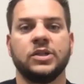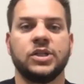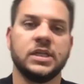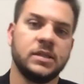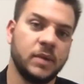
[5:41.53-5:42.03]

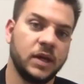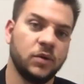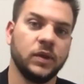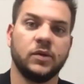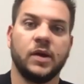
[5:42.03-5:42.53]
Jason made a
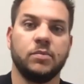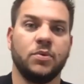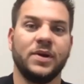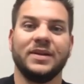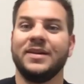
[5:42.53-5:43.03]
really great
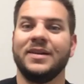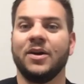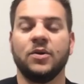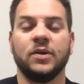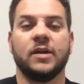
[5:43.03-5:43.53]
point. Not a
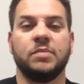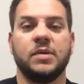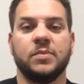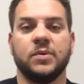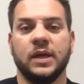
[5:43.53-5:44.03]
whole lot of
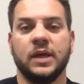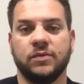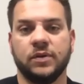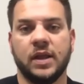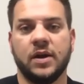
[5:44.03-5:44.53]
people in
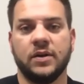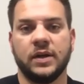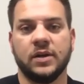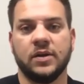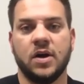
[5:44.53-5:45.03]
Fort
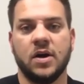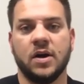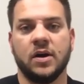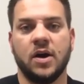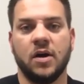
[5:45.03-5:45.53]
Lauderdale
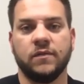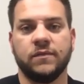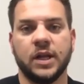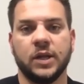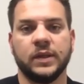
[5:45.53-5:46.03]
are
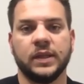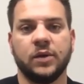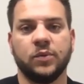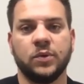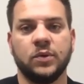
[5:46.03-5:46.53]
following that
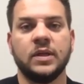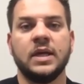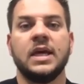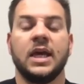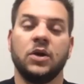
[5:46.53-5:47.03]
rule.
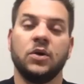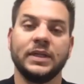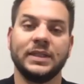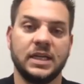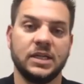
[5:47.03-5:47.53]
It only
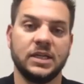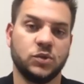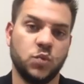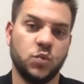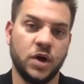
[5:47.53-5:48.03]
takes
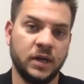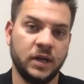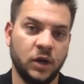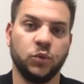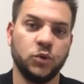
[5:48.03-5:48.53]

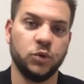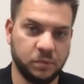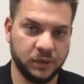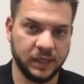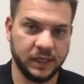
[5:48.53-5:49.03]
one rule
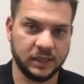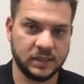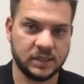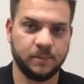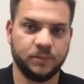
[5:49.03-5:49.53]

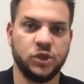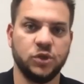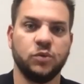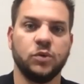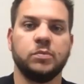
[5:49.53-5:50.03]
police
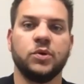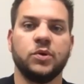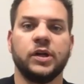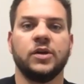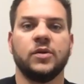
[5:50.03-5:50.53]
to
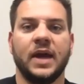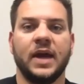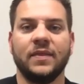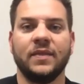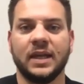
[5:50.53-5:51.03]
report you,
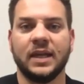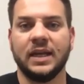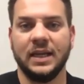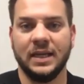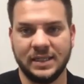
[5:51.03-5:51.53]
and then it
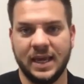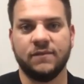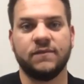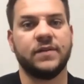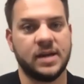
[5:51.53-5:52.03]
is
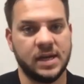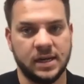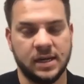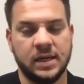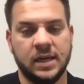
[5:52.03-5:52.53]
a
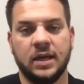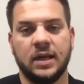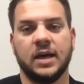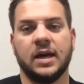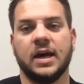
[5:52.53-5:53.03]
fine.
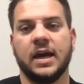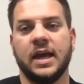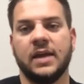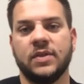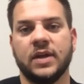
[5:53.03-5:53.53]

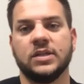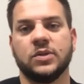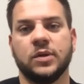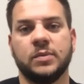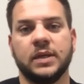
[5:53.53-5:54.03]
And that is
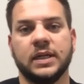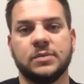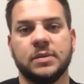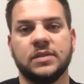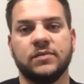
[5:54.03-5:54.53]
going to be an
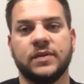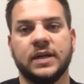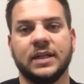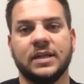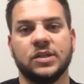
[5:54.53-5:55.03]
expensive
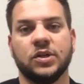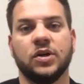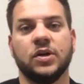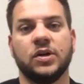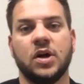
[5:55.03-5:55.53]
fine that is
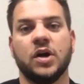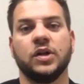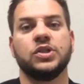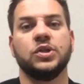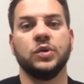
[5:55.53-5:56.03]
incurred
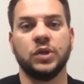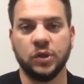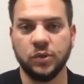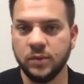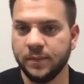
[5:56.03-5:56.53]
onto
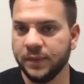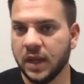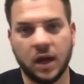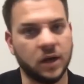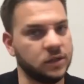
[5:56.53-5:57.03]
you,
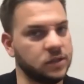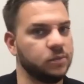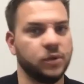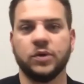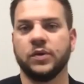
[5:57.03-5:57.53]
not onto the
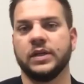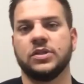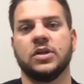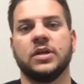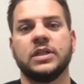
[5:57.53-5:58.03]
brokerage,
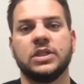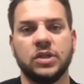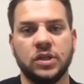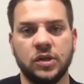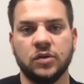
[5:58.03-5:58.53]
onto
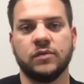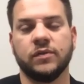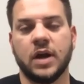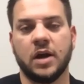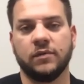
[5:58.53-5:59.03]
you for
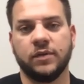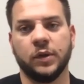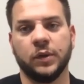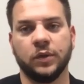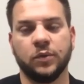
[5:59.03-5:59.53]
not
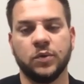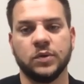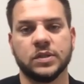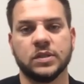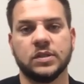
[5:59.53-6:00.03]
following the
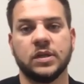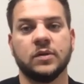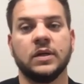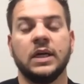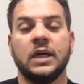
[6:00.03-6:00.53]
rules.
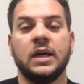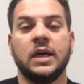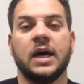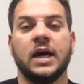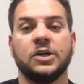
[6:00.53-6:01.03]
So
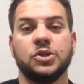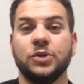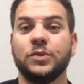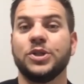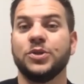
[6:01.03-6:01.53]
do
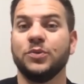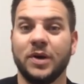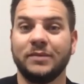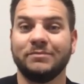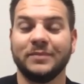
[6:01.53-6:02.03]
what you
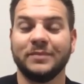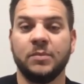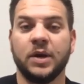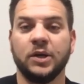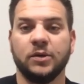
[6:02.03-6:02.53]
want. I'm
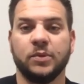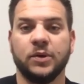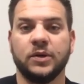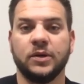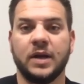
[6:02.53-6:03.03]
not your
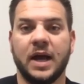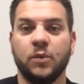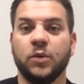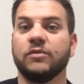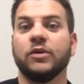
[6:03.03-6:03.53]
broker. I
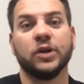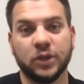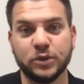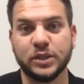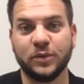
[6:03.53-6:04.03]
work
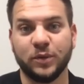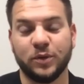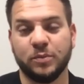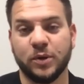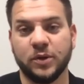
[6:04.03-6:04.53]
closely with your
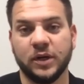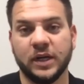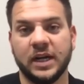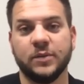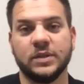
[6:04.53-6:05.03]
broker,
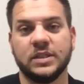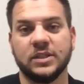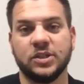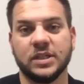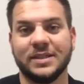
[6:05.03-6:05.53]
and I would
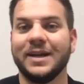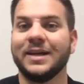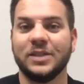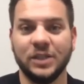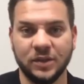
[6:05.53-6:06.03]
suggest
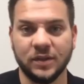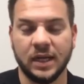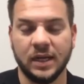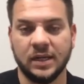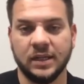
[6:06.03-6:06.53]
not to do
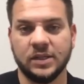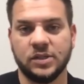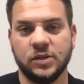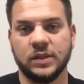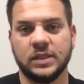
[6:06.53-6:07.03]
that unless
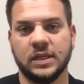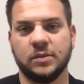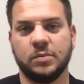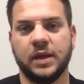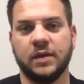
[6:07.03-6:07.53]
you intend to
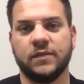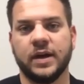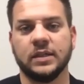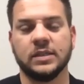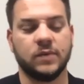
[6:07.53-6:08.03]
pay
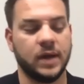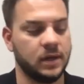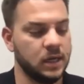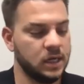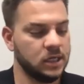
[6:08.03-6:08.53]
fines, right?
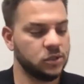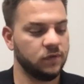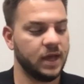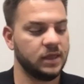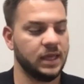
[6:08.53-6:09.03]
So we've
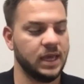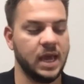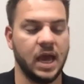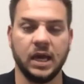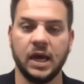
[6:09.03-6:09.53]
got
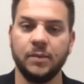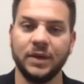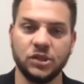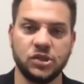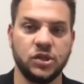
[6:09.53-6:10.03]
the
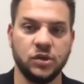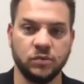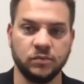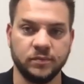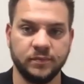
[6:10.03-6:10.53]
coming
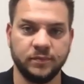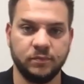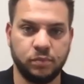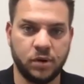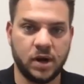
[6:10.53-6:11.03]
soon
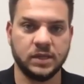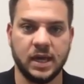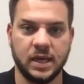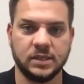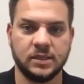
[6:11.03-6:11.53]

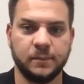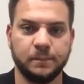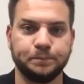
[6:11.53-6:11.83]
process.